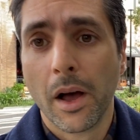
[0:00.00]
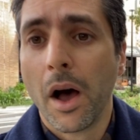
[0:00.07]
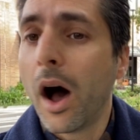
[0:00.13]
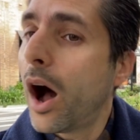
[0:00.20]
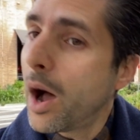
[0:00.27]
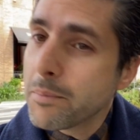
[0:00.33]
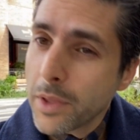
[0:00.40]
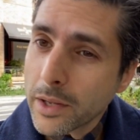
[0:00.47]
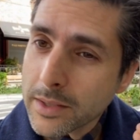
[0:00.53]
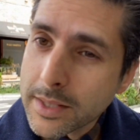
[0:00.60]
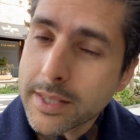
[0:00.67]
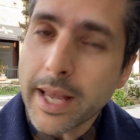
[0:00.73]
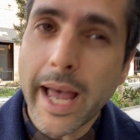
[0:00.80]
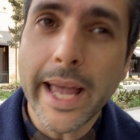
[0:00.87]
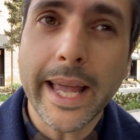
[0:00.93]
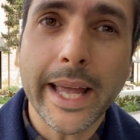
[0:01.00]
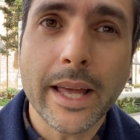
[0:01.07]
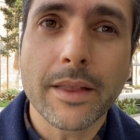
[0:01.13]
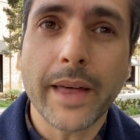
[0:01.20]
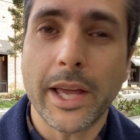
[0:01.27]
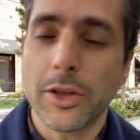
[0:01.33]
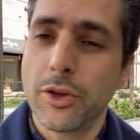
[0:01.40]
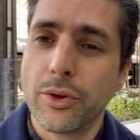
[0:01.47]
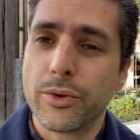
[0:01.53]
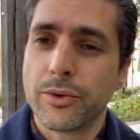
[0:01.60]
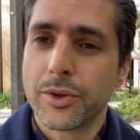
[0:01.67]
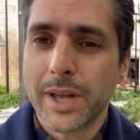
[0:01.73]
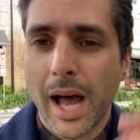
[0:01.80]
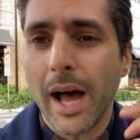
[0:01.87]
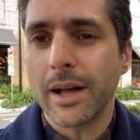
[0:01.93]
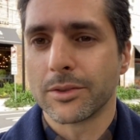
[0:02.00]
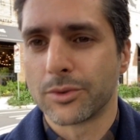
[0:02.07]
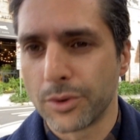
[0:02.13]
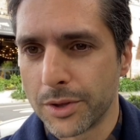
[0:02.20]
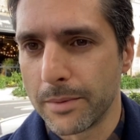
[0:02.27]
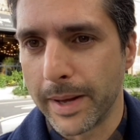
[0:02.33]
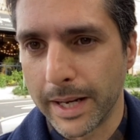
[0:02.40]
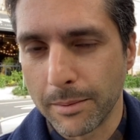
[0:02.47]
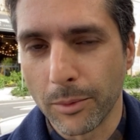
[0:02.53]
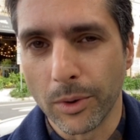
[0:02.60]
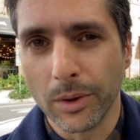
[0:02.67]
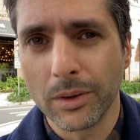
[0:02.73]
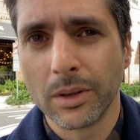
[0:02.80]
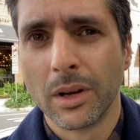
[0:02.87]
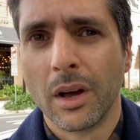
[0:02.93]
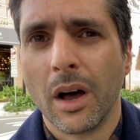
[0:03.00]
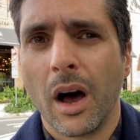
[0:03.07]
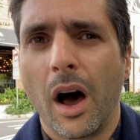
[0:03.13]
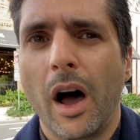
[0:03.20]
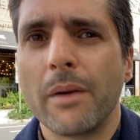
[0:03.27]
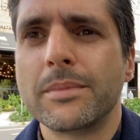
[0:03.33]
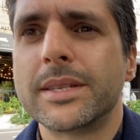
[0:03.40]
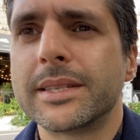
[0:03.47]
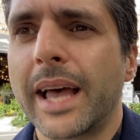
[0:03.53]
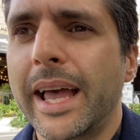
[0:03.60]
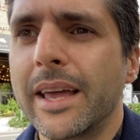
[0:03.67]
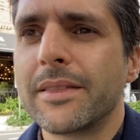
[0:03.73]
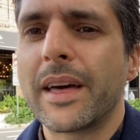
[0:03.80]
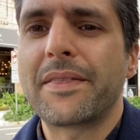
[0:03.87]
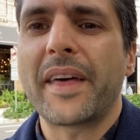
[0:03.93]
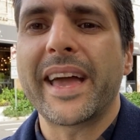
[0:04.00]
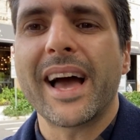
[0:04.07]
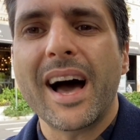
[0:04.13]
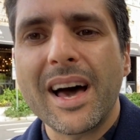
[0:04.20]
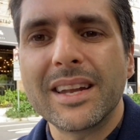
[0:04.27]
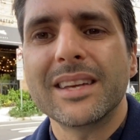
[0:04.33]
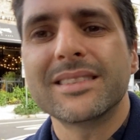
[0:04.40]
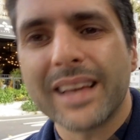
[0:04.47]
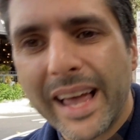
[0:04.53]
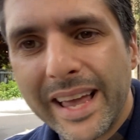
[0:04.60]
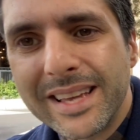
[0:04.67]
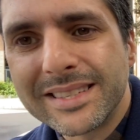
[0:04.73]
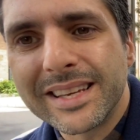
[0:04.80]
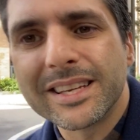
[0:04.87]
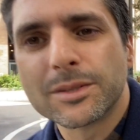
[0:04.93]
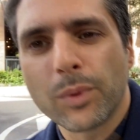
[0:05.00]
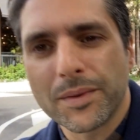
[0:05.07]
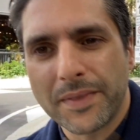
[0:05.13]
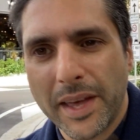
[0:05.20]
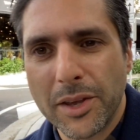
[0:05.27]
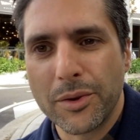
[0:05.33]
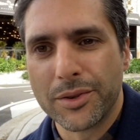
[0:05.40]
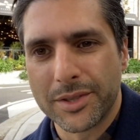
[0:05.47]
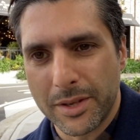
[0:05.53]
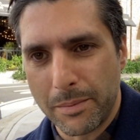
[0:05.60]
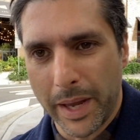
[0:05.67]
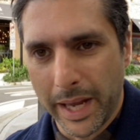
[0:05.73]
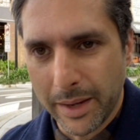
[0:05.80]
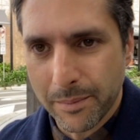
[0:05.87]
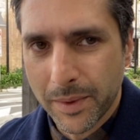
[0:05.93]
I'm not saying that you can't do them anymore. I'm saying that they aren't as easy as what they used to be.